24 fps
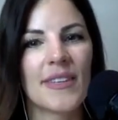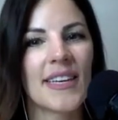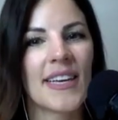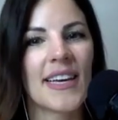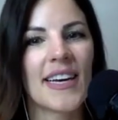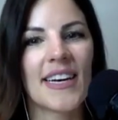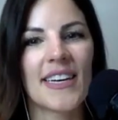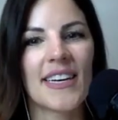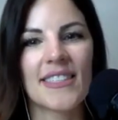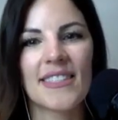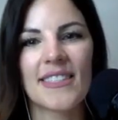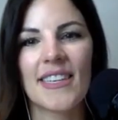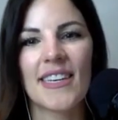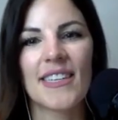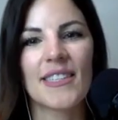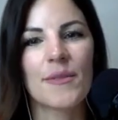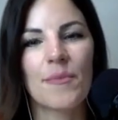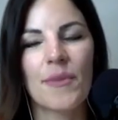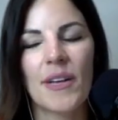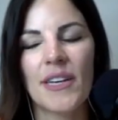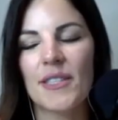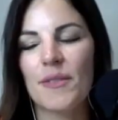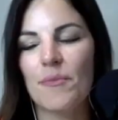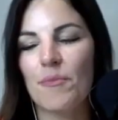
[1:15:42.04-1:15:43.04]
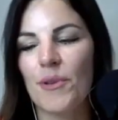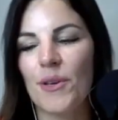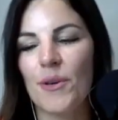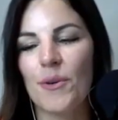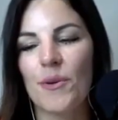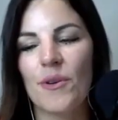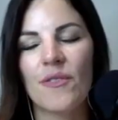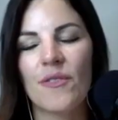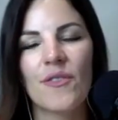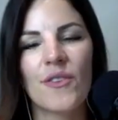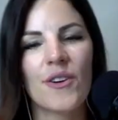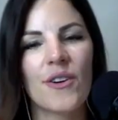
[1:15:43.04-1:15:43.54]
Yes, that's
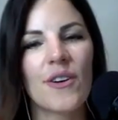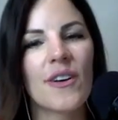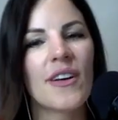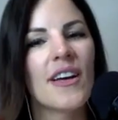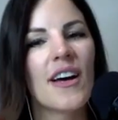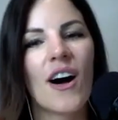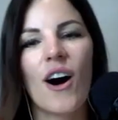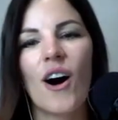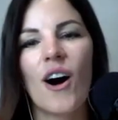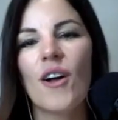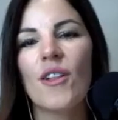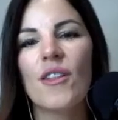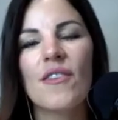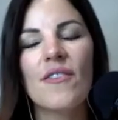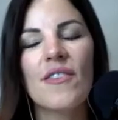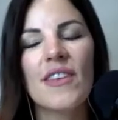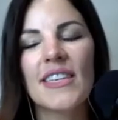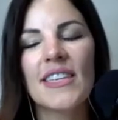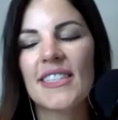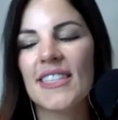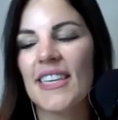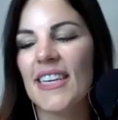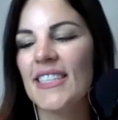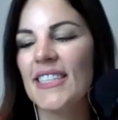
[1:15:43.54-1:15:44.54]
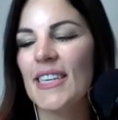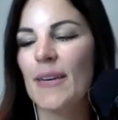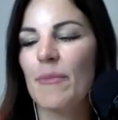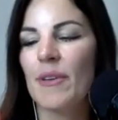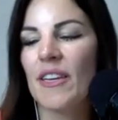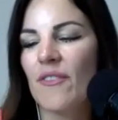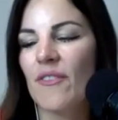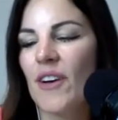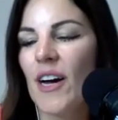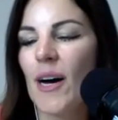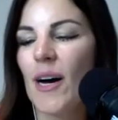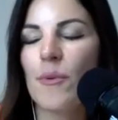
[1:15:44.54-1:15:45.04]
beautiful. All of these things. I
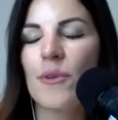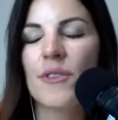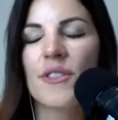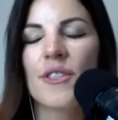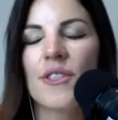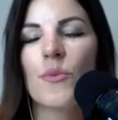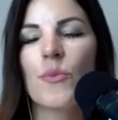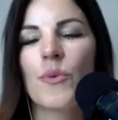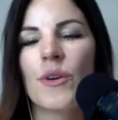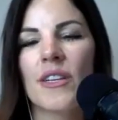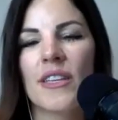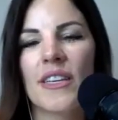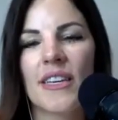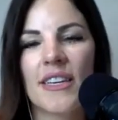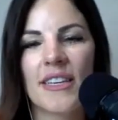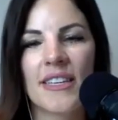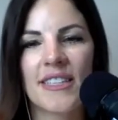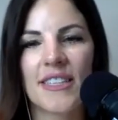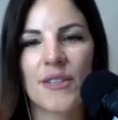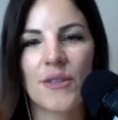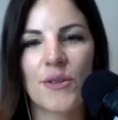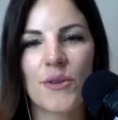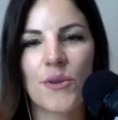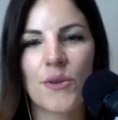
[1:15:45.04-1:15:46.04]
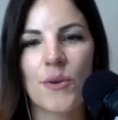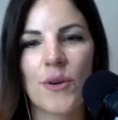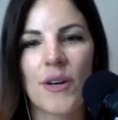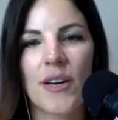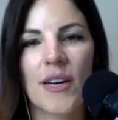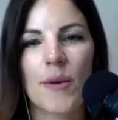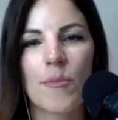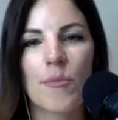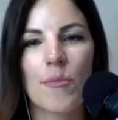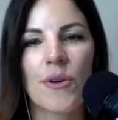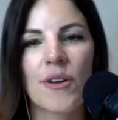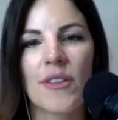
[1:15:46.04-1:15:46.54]
mean, if couples are willing to
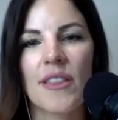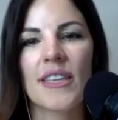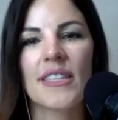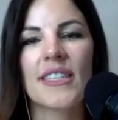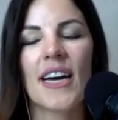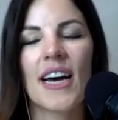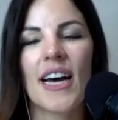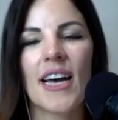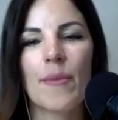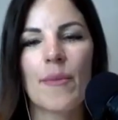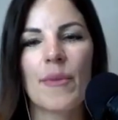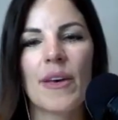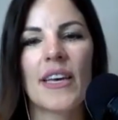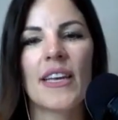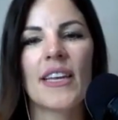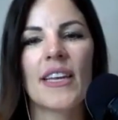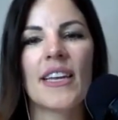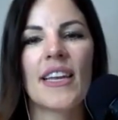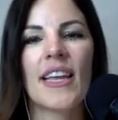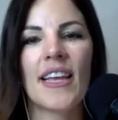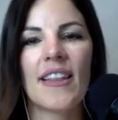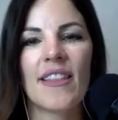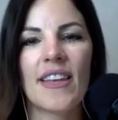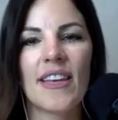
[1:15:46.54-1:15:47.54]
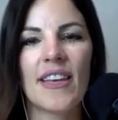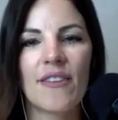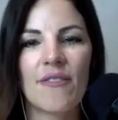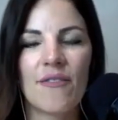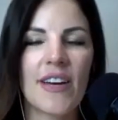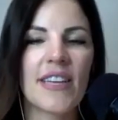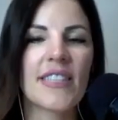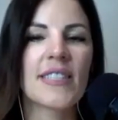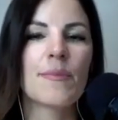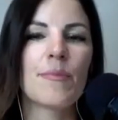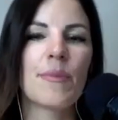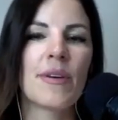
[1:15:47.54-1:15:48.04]
put the time in and the
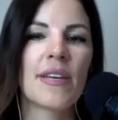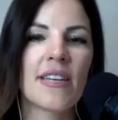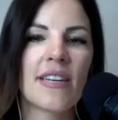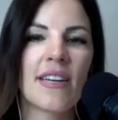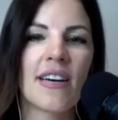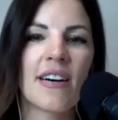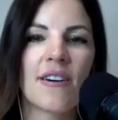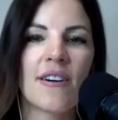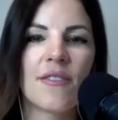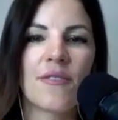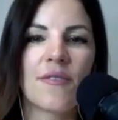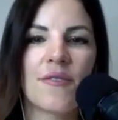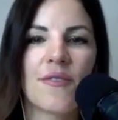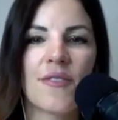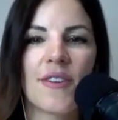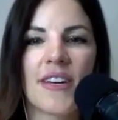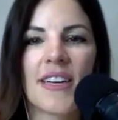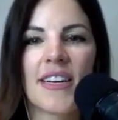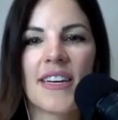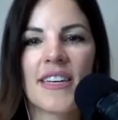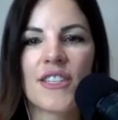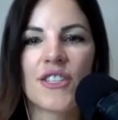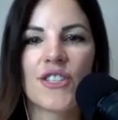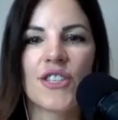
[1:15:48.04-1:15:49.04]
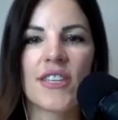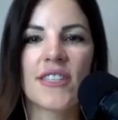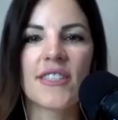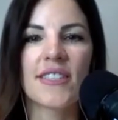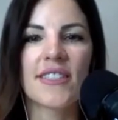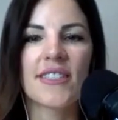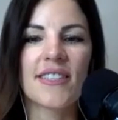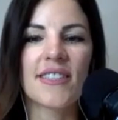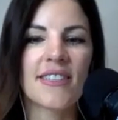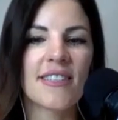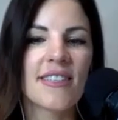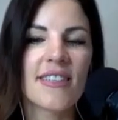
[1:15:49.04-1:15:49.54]
investment of
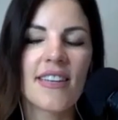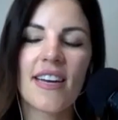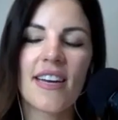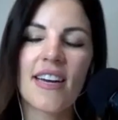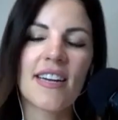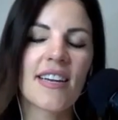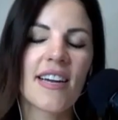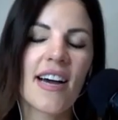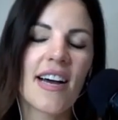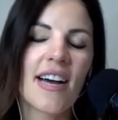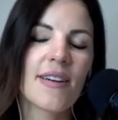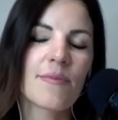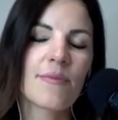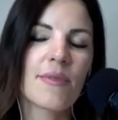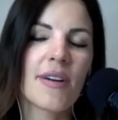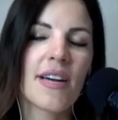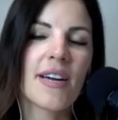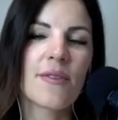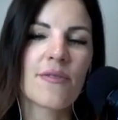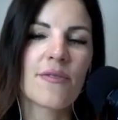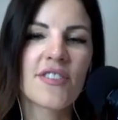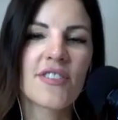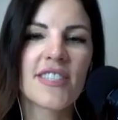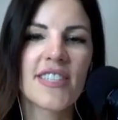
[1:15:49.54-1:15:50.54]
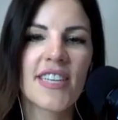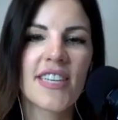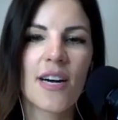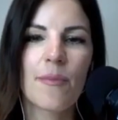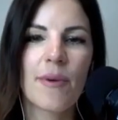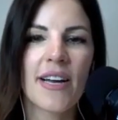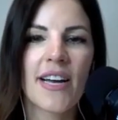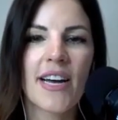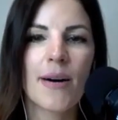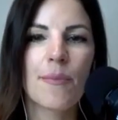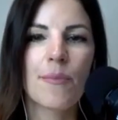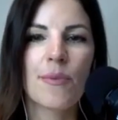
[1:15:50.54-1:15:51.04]
just, I often
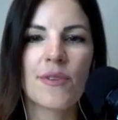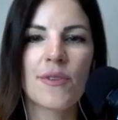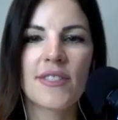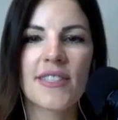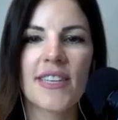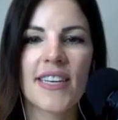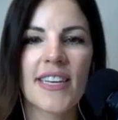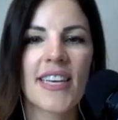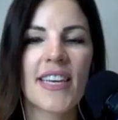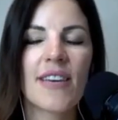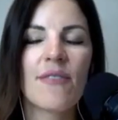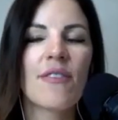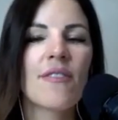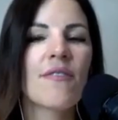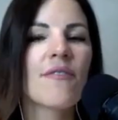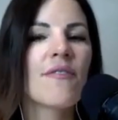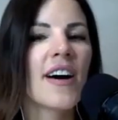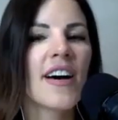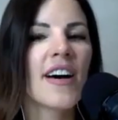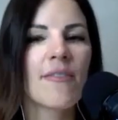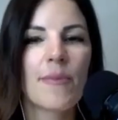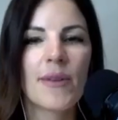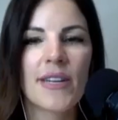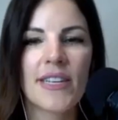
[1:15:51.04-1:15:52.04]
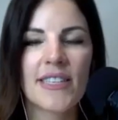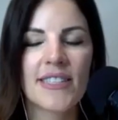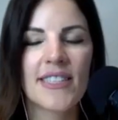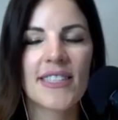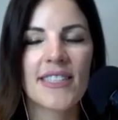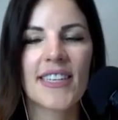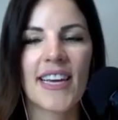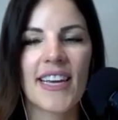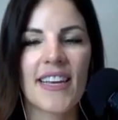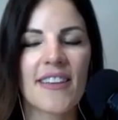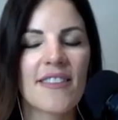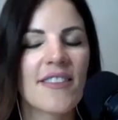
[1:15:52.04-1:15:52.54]
tell my couples, like even 5 minutes a
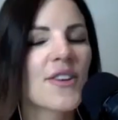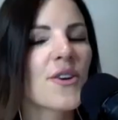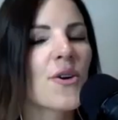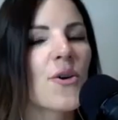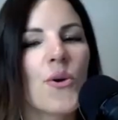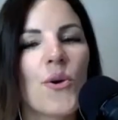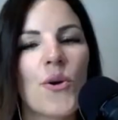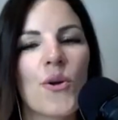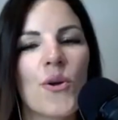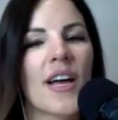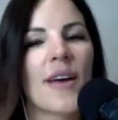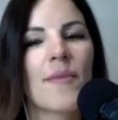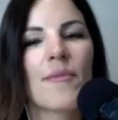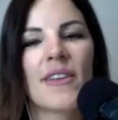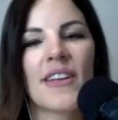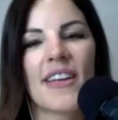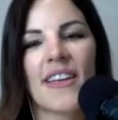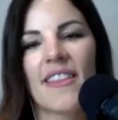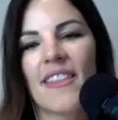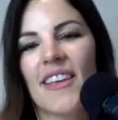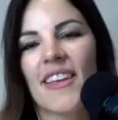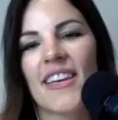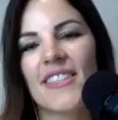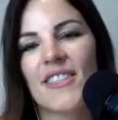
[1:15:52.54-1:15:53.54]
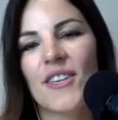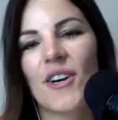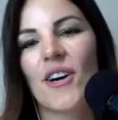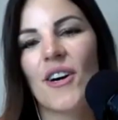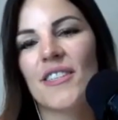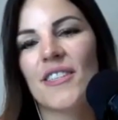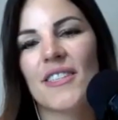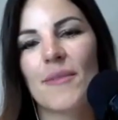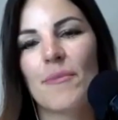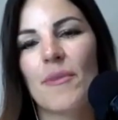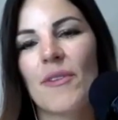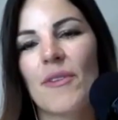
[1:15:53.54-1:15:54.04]
day, the goal, I mean, I think is
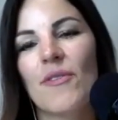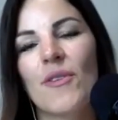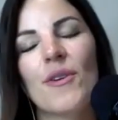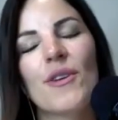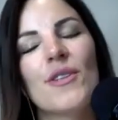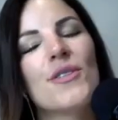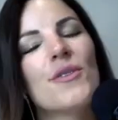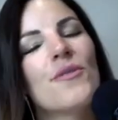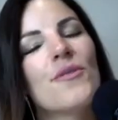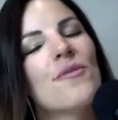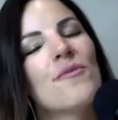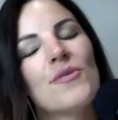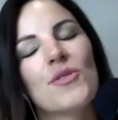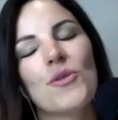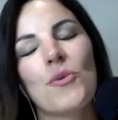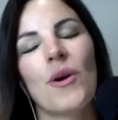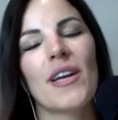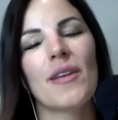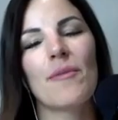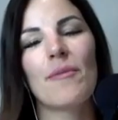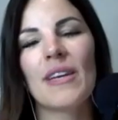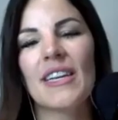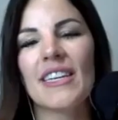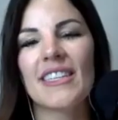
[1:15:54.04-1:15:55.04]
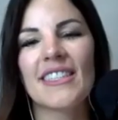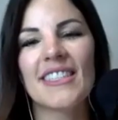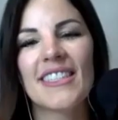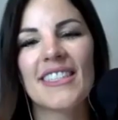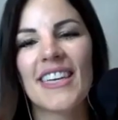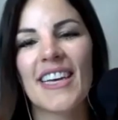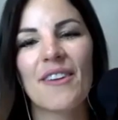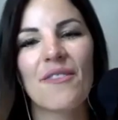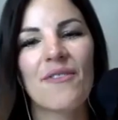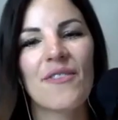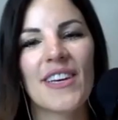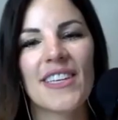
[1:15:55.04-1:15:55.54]
awesome. If you can do 20 minutes a
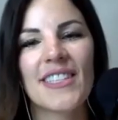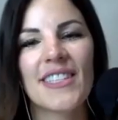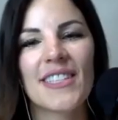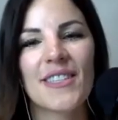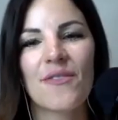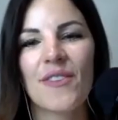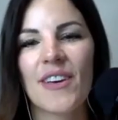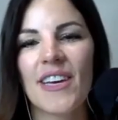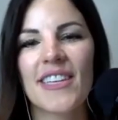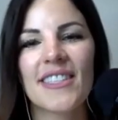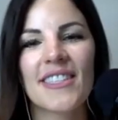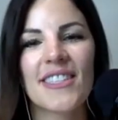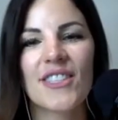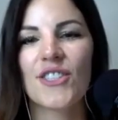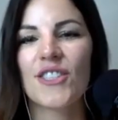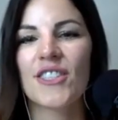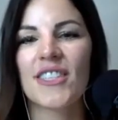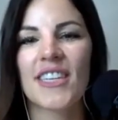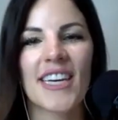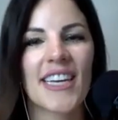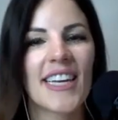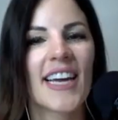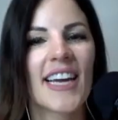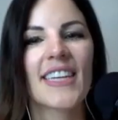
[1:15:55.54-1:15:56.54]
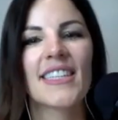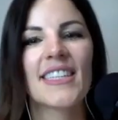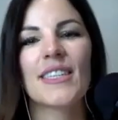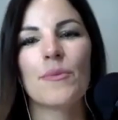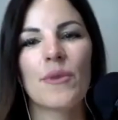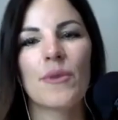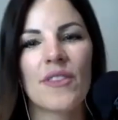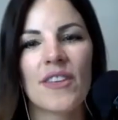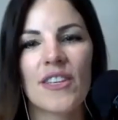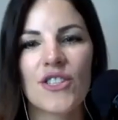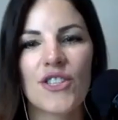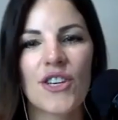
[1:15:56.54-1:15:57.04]
day, face to face, just connecting
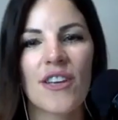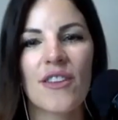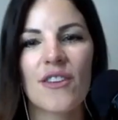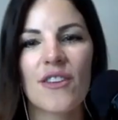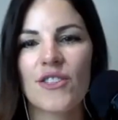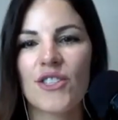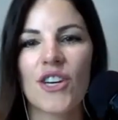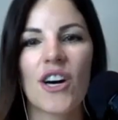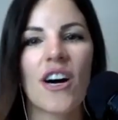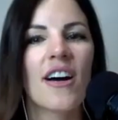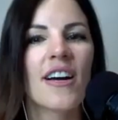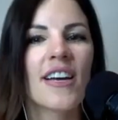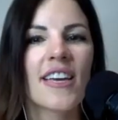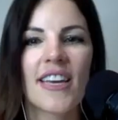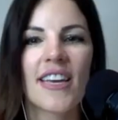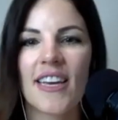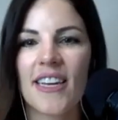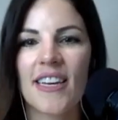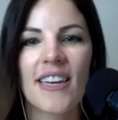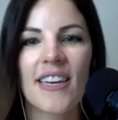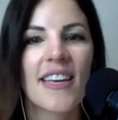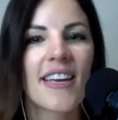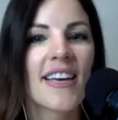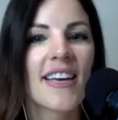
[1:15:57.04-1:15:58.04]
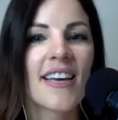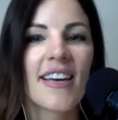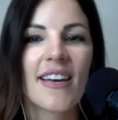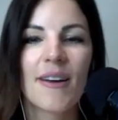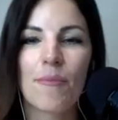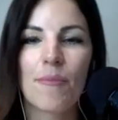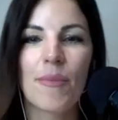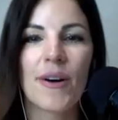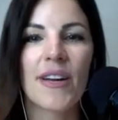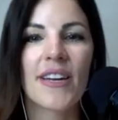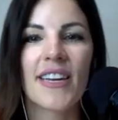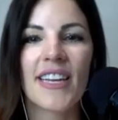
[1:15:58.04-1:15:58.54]
with each other, talking,
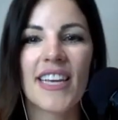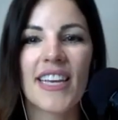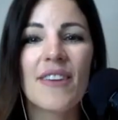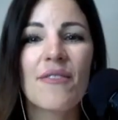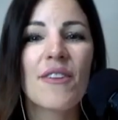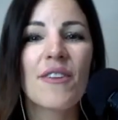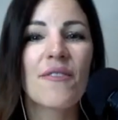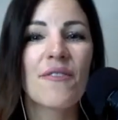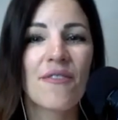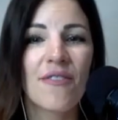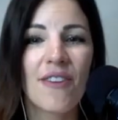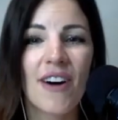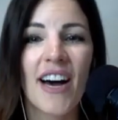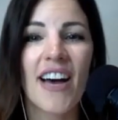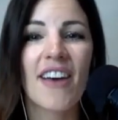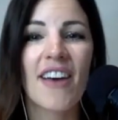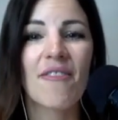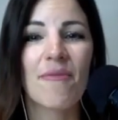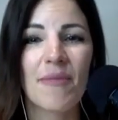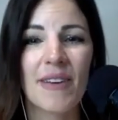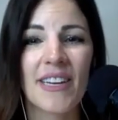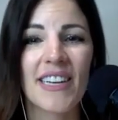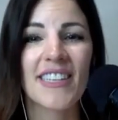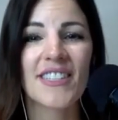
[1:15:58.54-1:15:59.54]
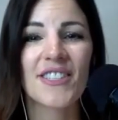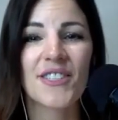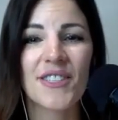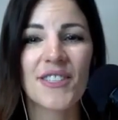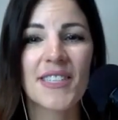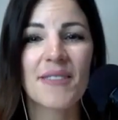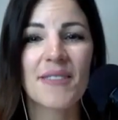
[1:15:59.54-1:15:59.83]
but even 5 minutes